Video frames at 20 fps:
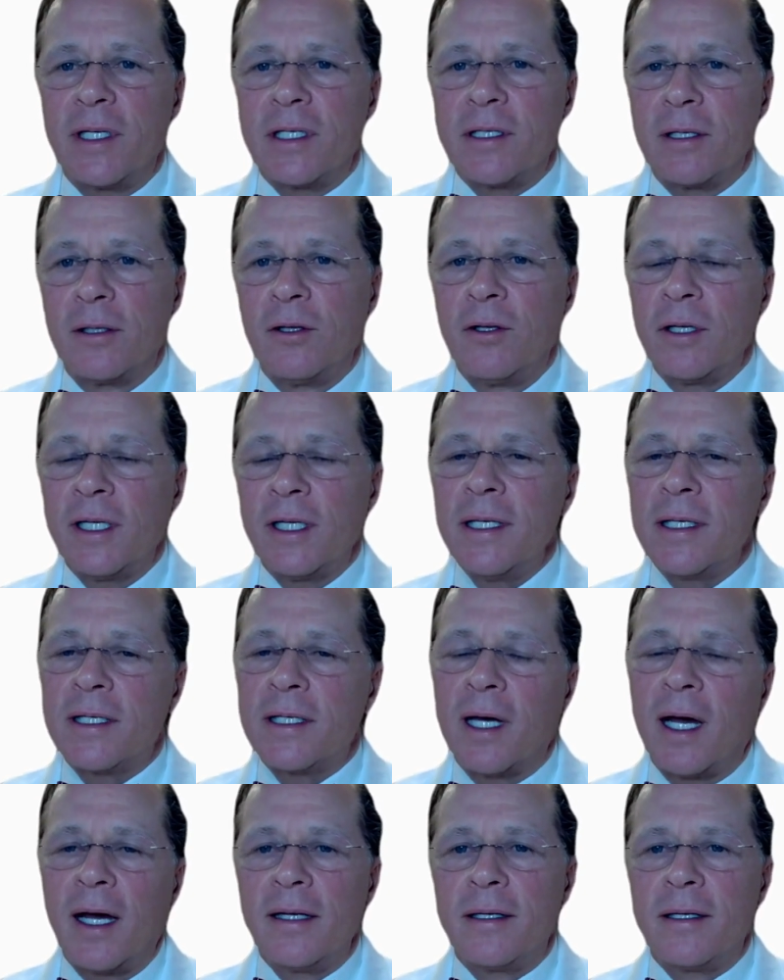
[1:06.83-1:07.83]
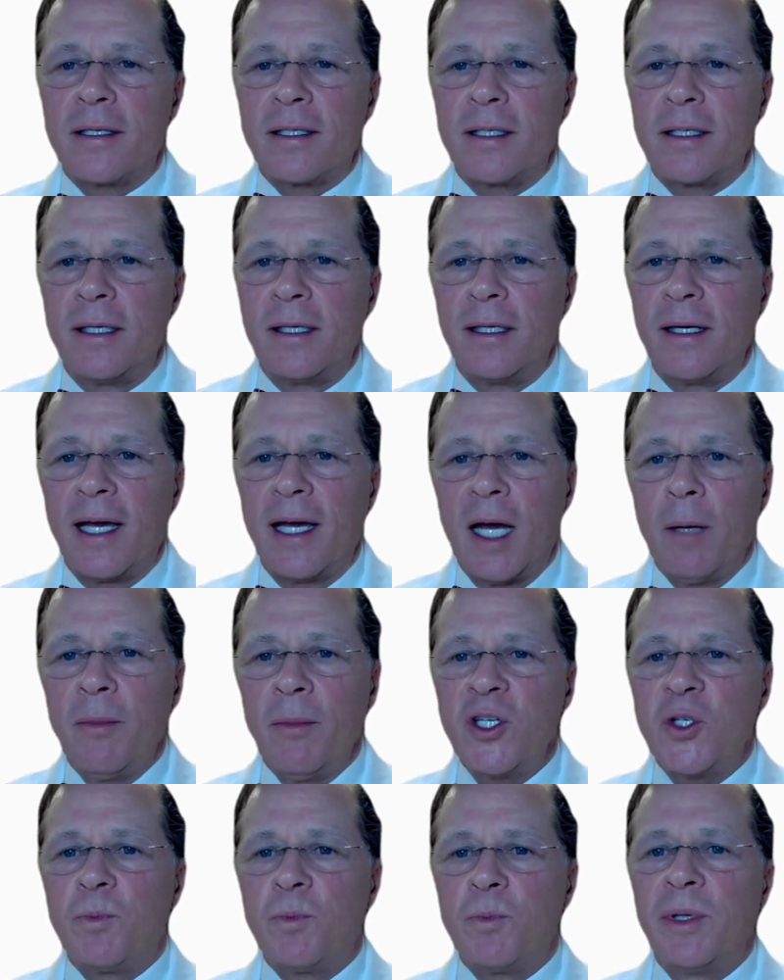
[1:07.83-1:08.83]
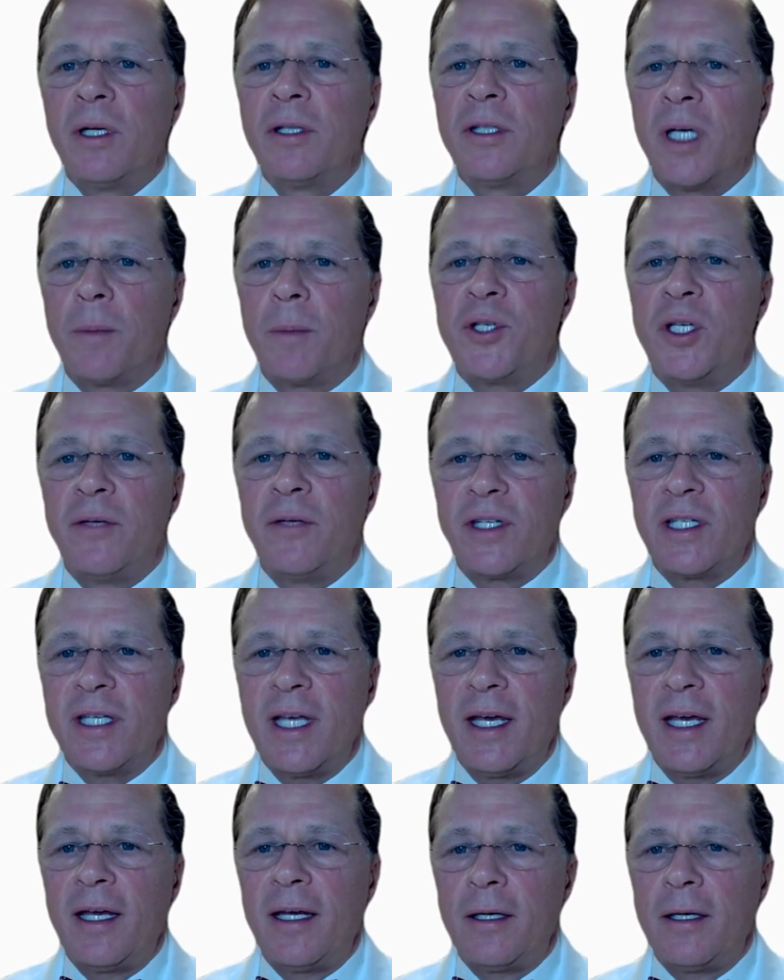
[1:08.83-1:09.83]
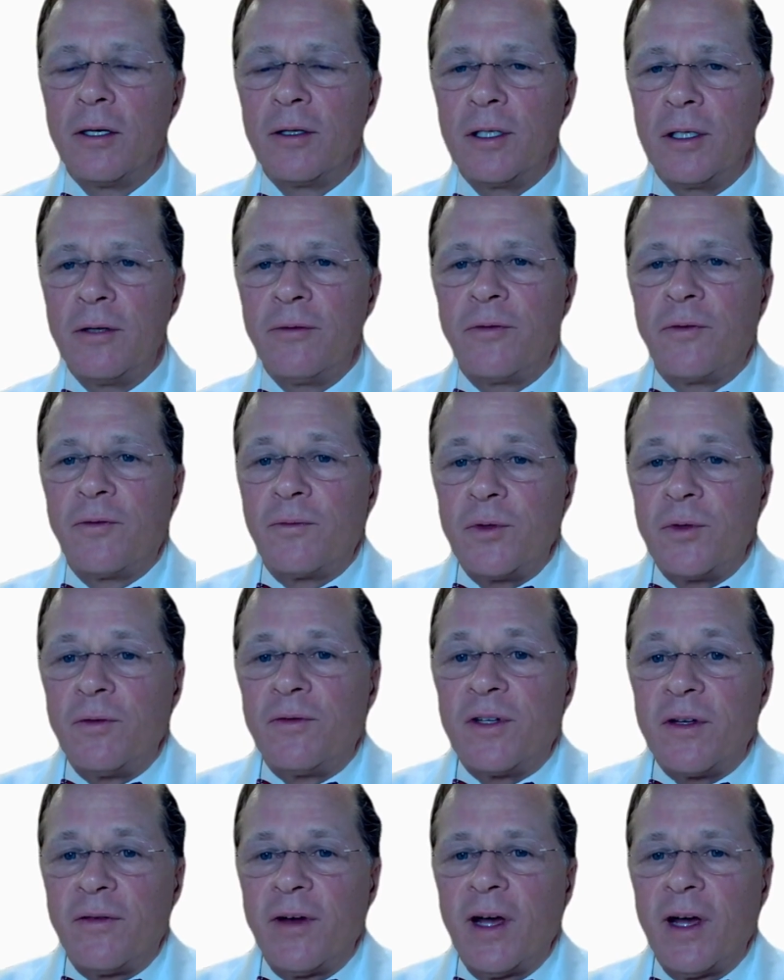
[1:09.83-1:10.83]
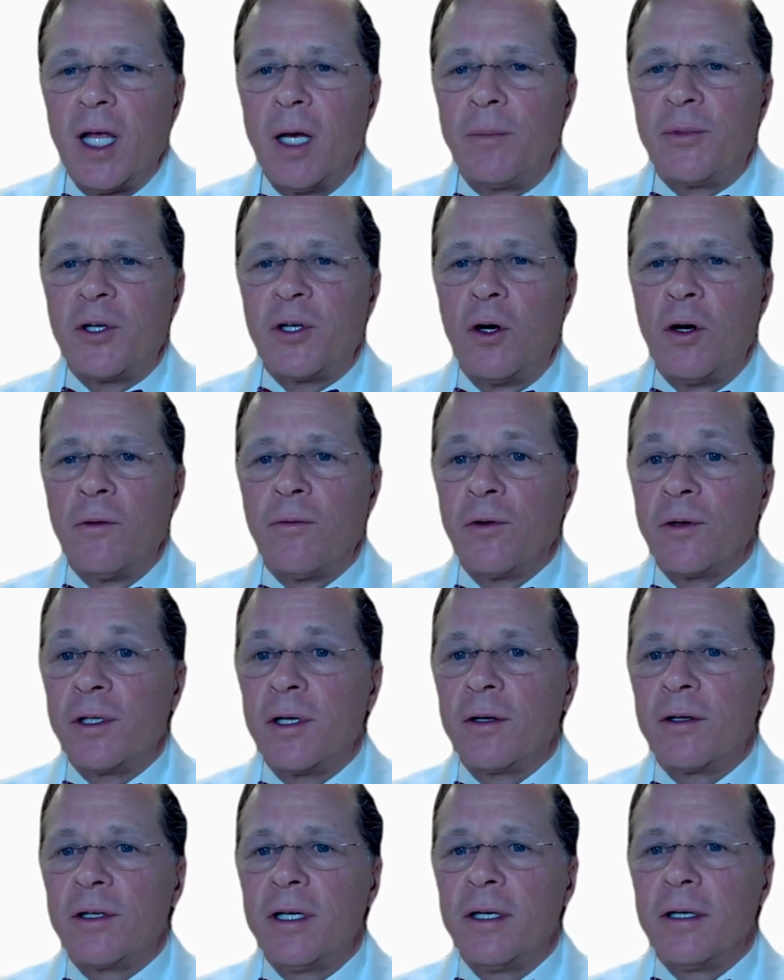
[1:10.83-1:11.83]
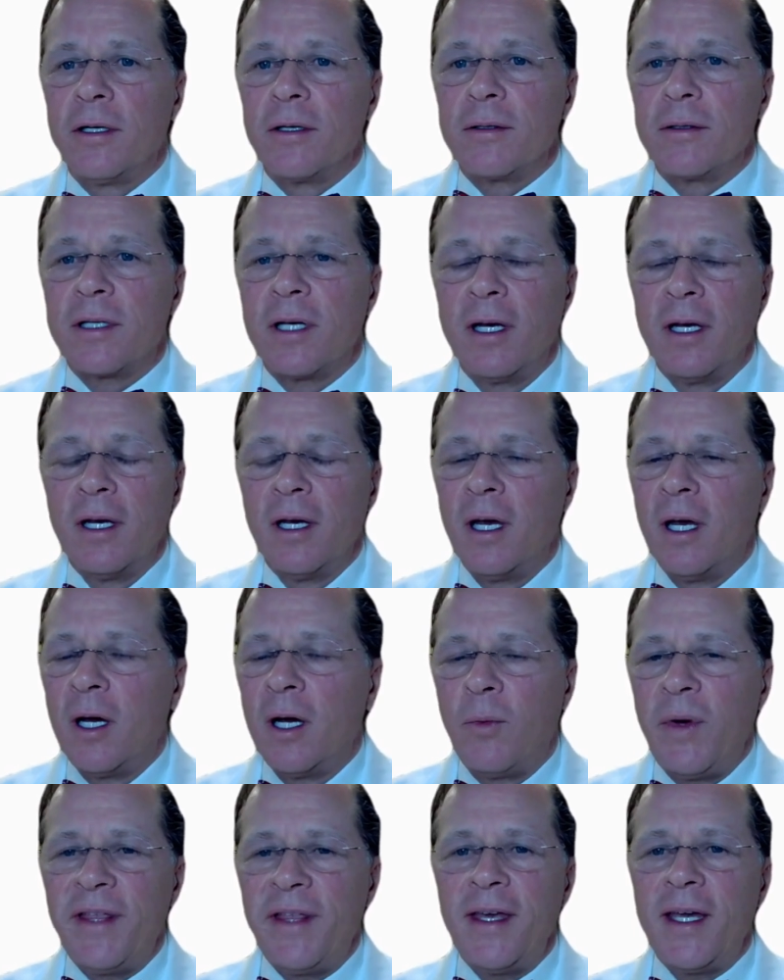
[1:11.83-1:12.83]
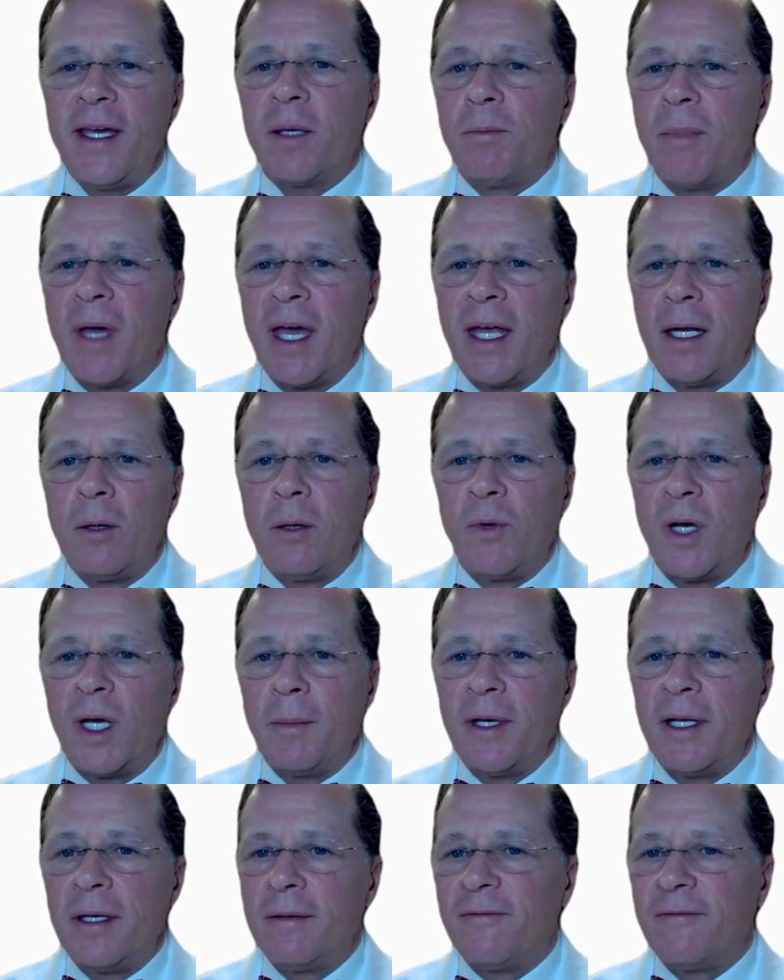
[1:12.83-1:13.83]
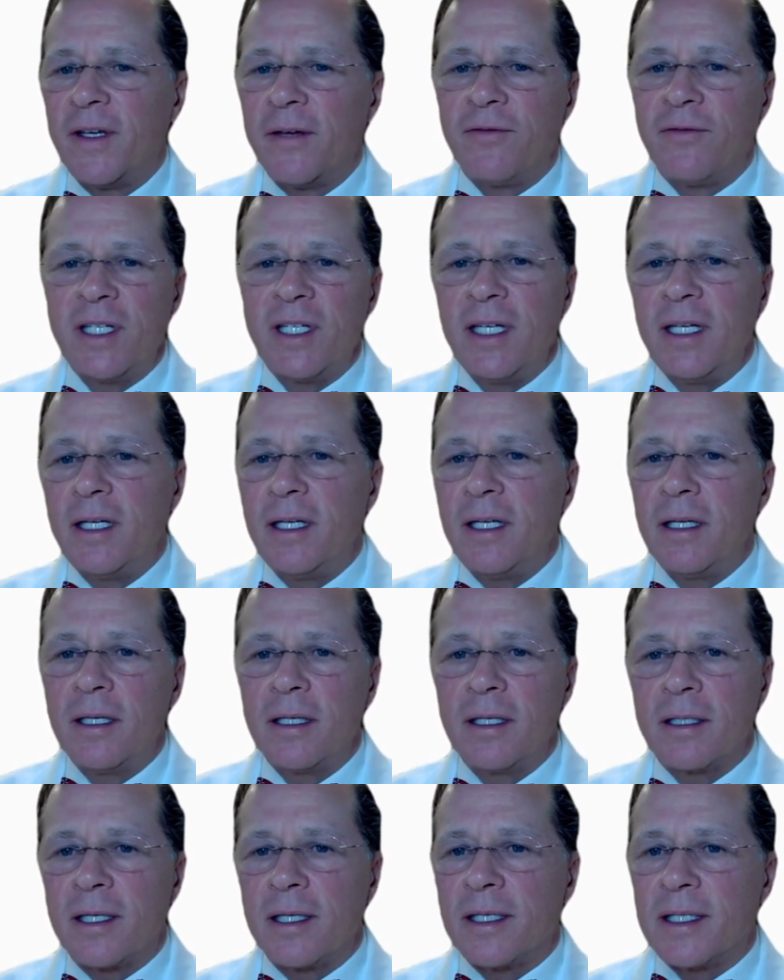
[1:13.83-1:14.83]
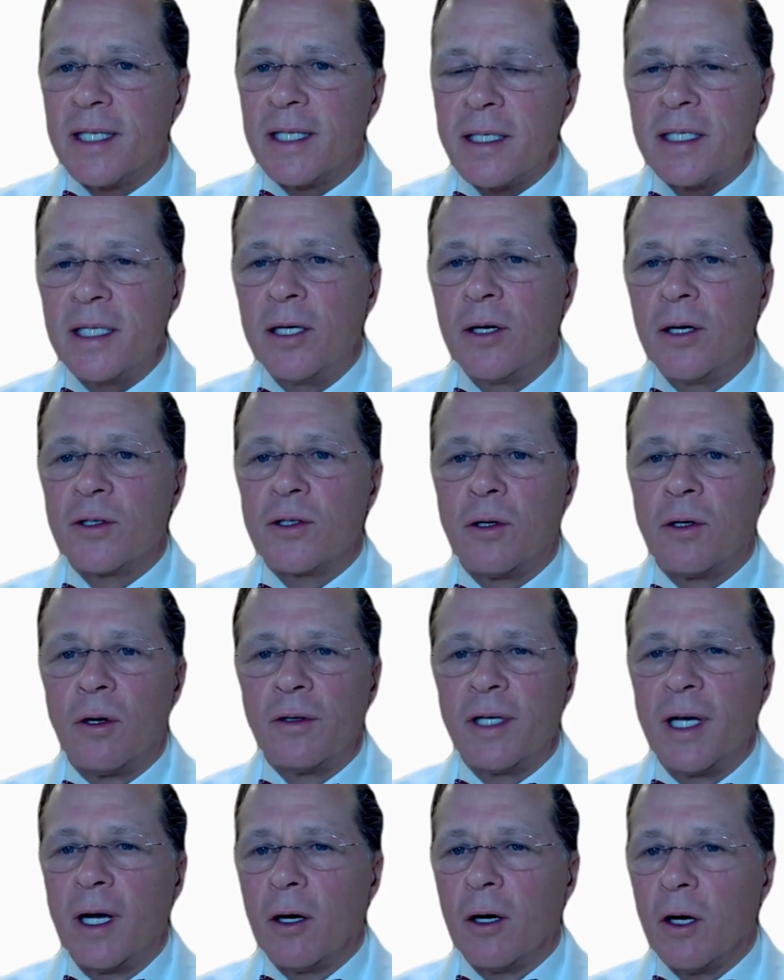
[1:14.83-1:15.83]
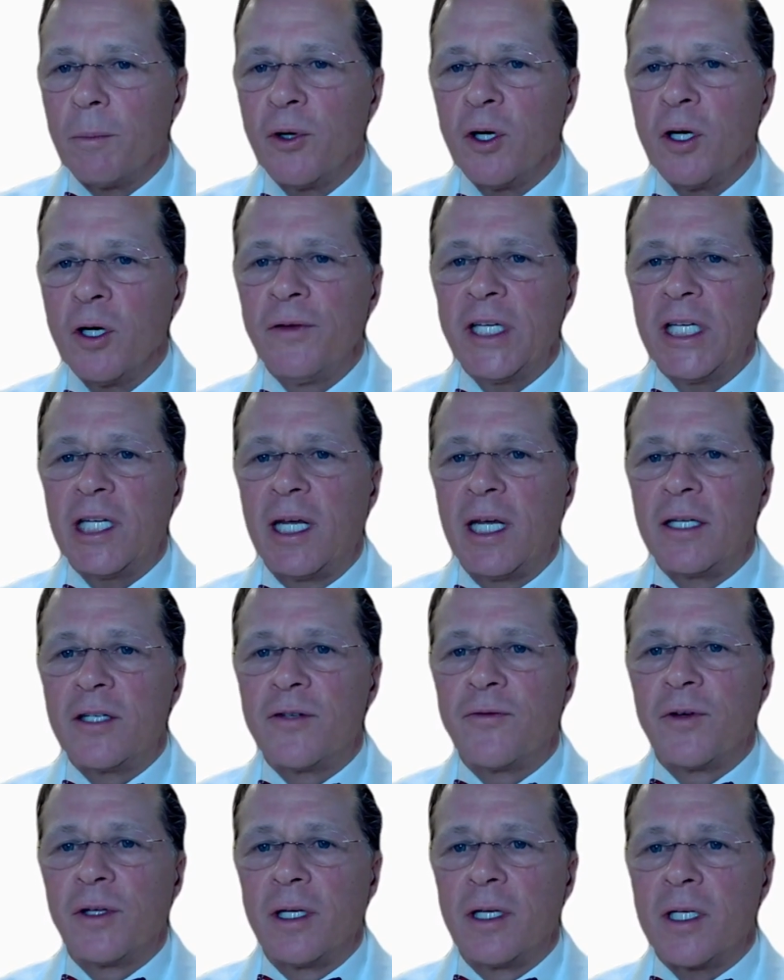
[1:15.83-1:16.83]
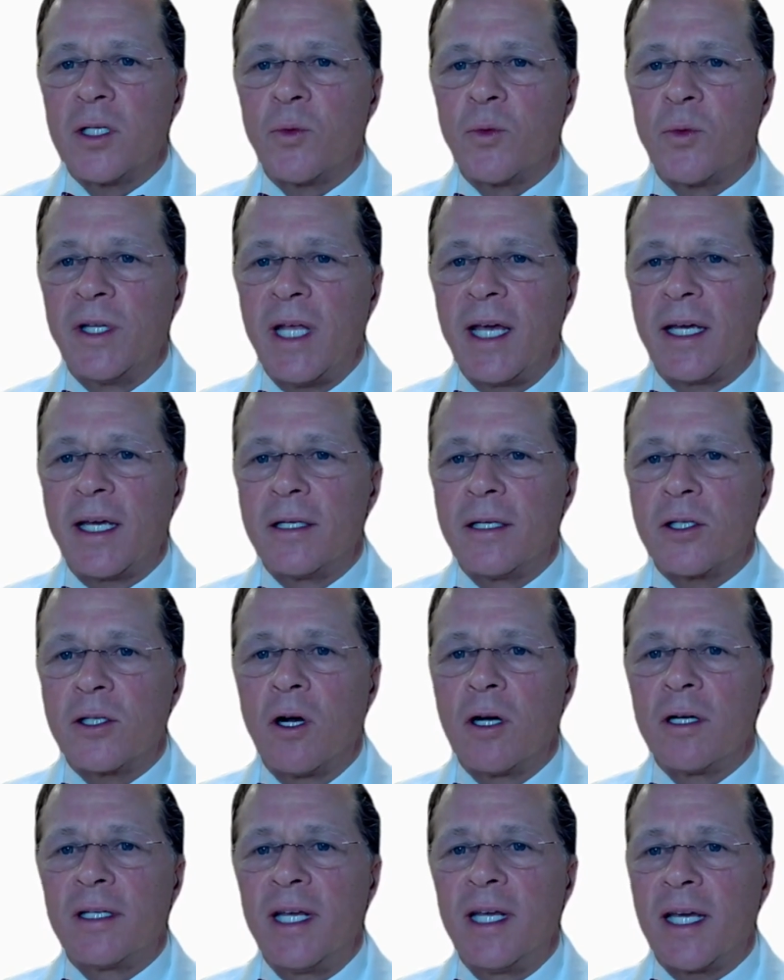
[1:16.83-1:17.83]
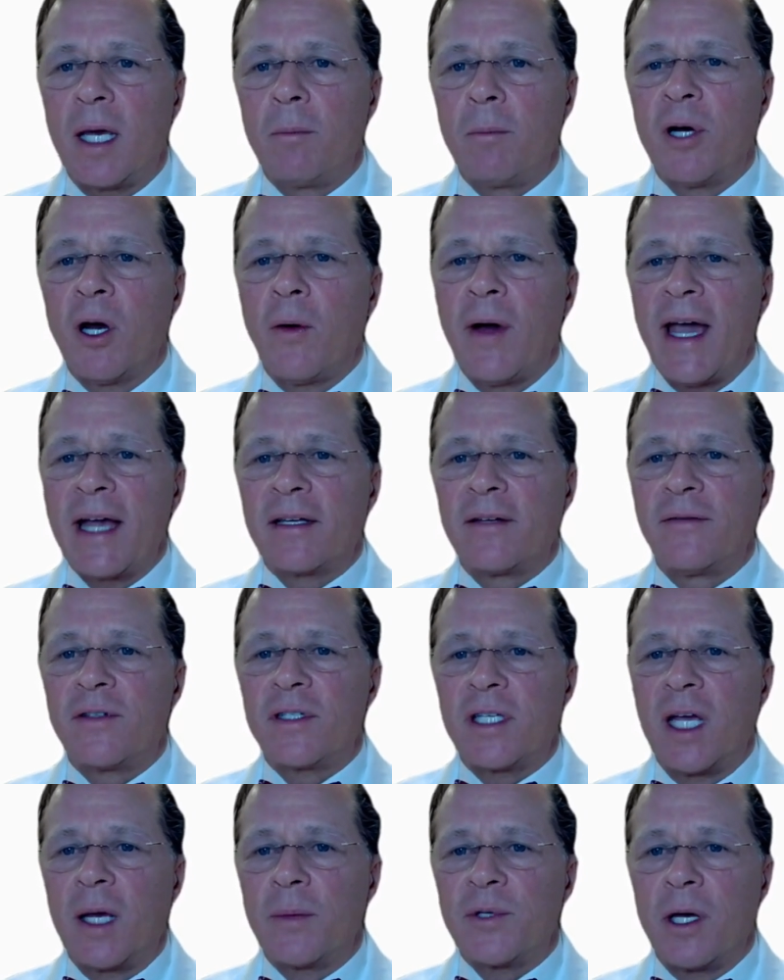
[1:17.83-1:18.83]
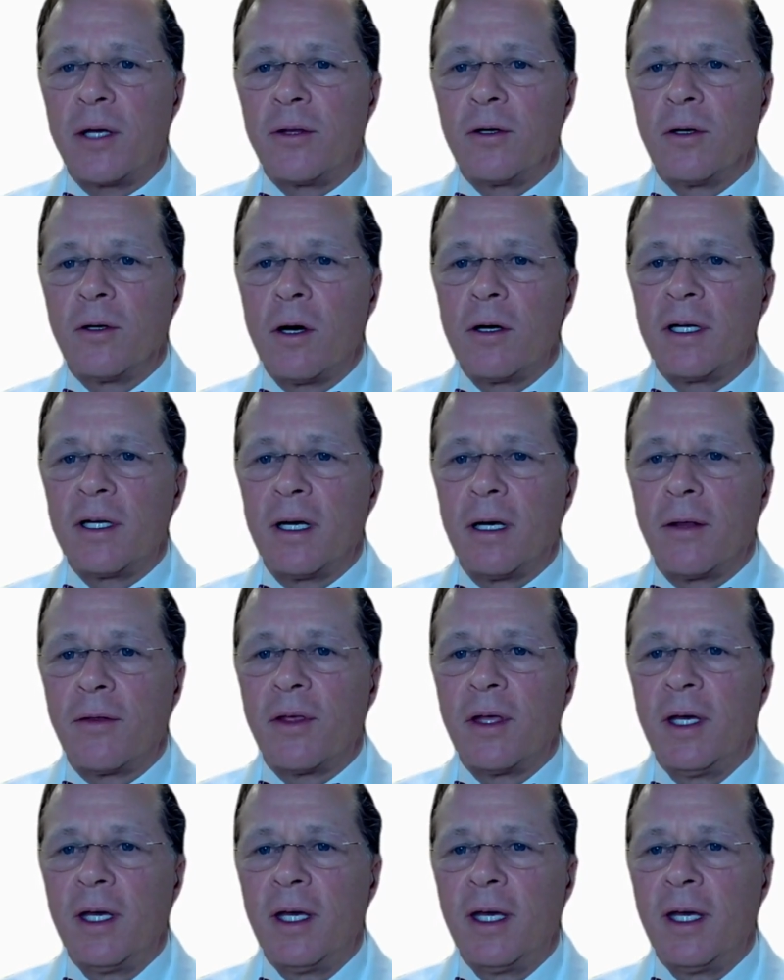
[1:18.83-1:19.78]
It's a look inside to see how much buildups you've developed over your years. We think men and women 50 to 60 years old are a perfect age for this when they can start taking proactive steps on their heart health.